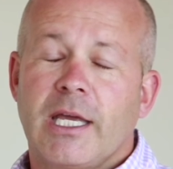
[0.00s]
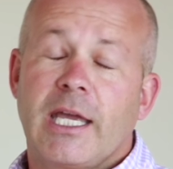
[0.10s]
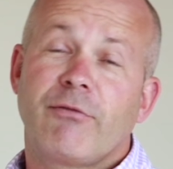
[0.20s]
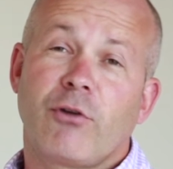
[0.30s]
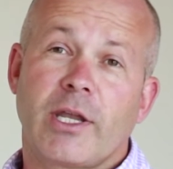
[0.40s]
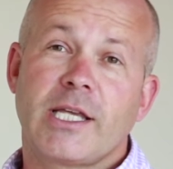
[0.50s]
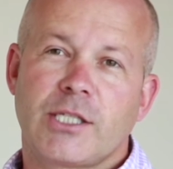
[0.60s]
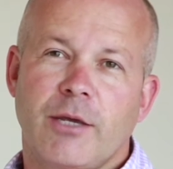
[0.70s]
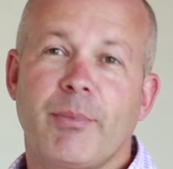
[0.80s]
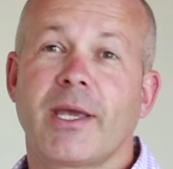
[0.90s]
if not
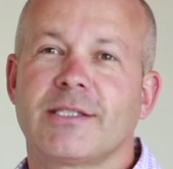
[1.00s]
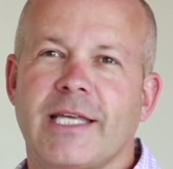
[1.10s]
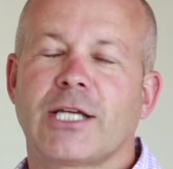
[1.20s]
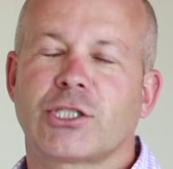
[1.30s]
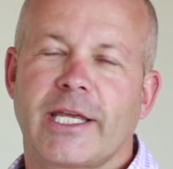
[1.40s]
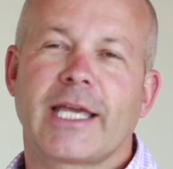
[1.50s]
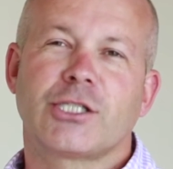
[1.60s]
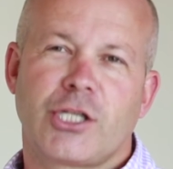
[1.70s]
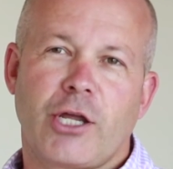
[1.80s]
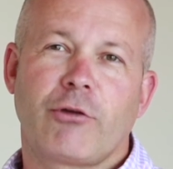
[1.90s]
easier, because they actually get
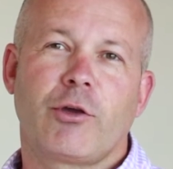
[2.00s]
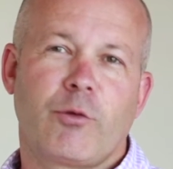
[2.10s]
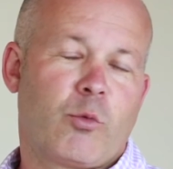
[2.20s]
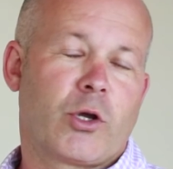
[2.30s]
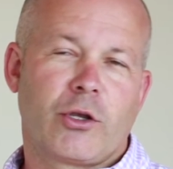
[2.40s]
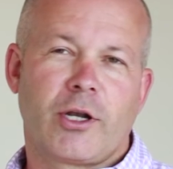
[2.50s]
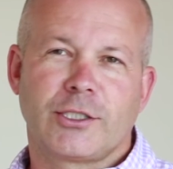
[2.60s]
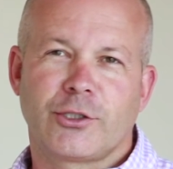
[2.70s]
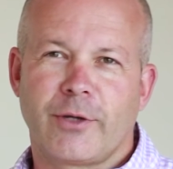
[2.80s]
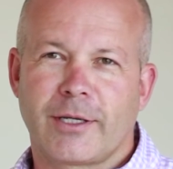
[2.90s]
to know you and what you
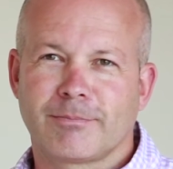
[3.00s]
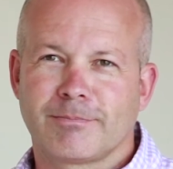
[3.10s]
like doing.